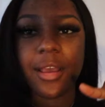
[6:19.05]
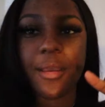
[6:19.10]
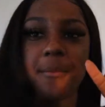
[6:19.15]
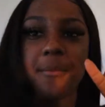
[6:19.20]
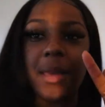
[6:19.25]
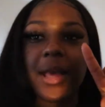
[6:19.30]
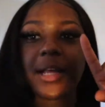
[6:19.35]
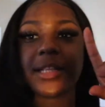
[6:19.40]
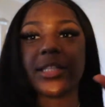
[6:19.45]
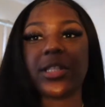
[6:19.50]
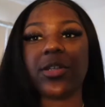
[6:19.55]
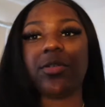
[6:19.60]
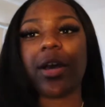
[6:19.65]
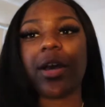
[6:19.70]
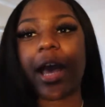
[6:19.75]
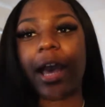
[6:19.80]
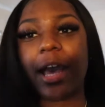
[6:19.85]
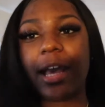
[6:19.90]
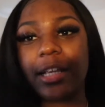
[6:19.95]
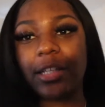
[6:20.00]
come back to you
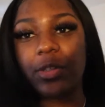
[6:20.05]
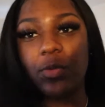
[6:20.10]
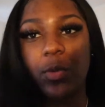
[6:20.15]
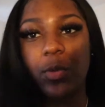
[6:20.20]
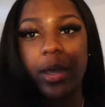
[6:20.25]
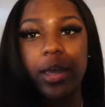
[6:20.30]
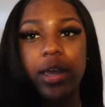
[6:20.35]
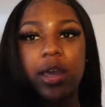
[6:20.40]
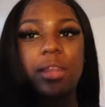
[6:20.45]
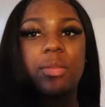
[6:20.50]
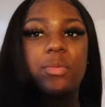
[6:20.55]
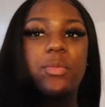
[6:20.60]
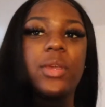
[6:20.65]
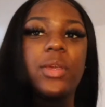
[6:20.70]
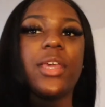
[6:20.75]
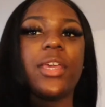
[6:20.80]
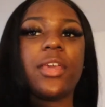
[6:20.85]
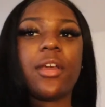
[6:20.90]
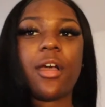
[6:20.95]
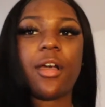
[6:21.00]
guys when
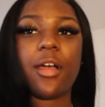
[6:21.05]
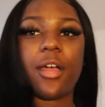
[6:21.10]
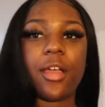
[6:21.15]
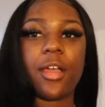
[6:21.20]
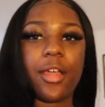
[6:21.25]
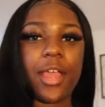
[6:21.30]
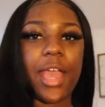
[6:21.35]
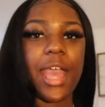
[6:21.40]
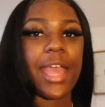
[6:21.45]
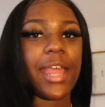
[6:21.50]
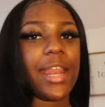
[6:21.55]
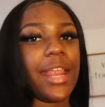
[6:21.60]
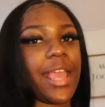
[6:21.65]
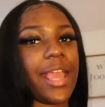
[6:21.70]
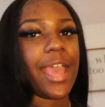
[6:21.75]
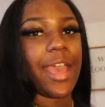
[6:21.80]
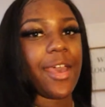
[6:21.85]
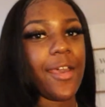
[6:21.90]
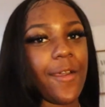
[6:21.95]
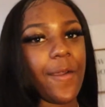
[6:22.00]
we are
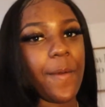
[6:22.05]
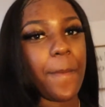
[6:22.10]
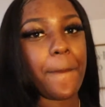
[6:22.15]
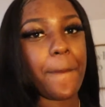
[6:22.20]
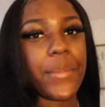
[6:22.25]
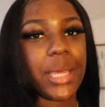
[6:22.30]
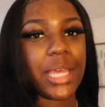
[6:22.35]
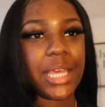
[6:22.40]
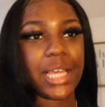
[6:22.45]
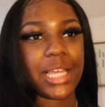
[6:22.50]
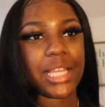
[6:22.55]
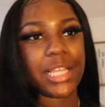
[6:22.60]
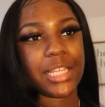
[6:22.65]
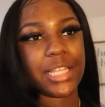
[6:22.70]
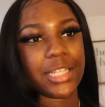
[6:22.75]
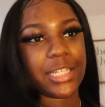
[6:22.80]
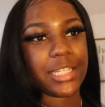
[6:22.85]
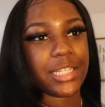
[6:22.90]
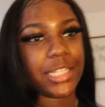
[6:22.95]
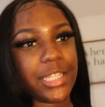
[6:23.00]
heading out
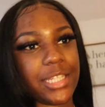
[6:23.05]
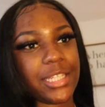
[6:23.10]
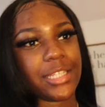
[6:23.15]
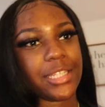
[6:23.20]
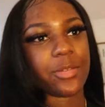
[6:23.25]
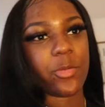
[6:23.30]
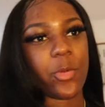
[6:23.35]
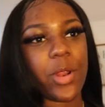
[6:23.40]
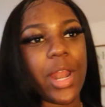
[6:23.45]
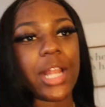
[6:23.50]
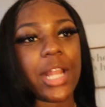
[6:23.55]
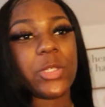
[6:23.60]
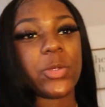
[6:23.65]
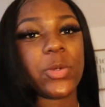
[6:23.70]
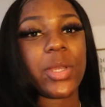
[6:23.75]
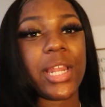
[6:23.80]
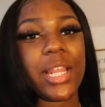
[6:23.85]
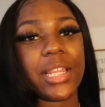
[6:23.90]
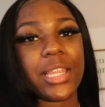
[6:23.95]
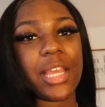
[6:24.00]
because we're not
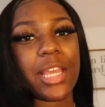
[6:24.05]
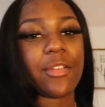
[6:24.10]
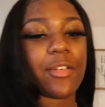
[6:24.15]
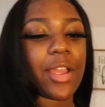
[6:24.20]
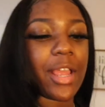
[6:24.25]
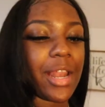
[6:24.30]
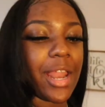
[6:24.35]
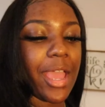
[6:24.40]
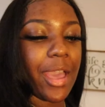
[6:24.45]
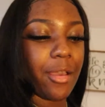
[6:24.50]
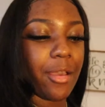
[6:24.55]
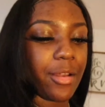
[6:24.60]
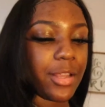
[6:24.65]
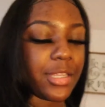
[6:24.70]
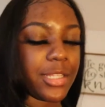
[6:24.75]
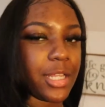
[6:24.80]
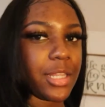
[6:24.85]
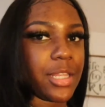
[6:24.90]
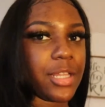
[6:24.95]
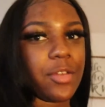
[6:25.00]
doing anything right now.
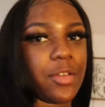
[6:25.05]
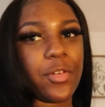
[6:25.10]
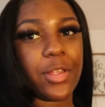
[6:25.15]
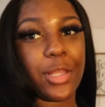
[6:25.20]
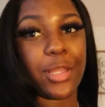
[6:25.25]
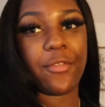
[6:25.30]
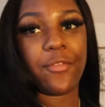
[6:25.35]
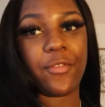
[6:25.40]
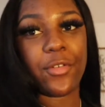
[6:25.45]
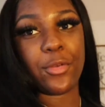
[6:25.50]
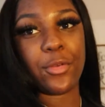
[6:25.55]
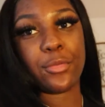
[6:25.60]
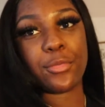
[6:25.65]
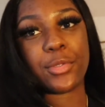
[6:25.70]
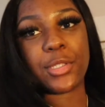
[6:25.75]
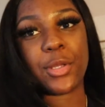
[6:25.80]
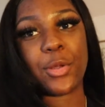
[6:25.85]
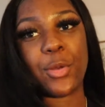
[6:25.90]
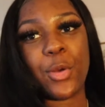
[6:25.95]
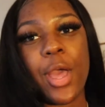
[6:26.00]
There's nothing to really film,
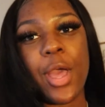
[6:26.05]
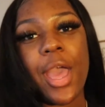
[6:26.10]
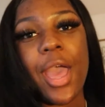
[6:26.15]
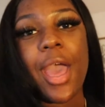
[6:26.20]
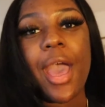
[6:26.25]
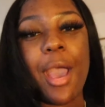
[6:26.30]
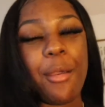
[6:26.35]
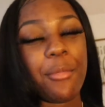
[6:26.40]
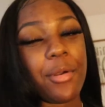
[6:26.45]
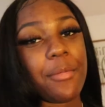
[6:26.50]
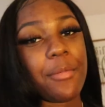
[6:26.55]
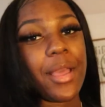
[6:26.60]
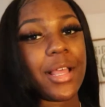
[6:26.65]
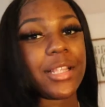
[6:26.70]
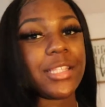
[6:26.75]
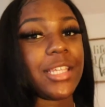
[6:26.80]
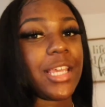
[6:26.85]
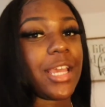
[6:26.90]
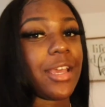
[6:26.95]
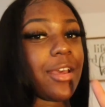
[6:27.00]
so I'm coming
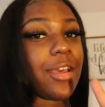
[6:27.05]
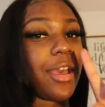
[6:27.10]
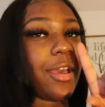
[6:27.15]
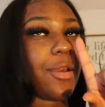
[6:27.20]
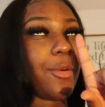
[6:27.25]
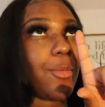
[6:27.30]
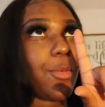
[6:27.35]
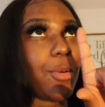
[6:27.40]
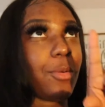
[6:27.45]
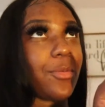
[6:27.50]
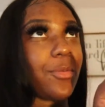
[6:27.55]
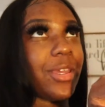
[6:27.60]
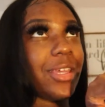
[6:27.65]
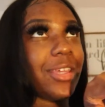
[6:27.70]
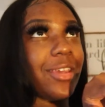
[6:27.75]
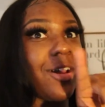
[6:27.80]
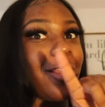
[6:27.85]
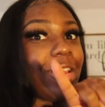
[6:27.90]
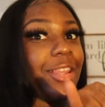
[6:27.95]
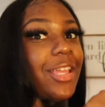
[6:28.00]
back to you when we
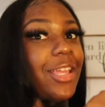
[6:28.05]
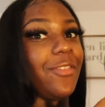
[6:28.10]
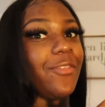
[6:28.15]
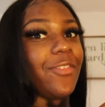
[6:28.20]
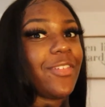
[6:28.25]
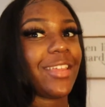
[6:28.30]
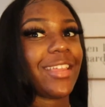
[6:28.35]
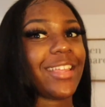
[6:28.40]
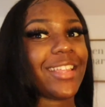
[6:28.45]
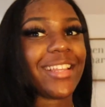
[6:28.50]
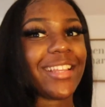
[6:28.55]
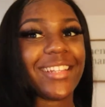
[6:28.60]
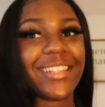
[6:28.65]
are leaving.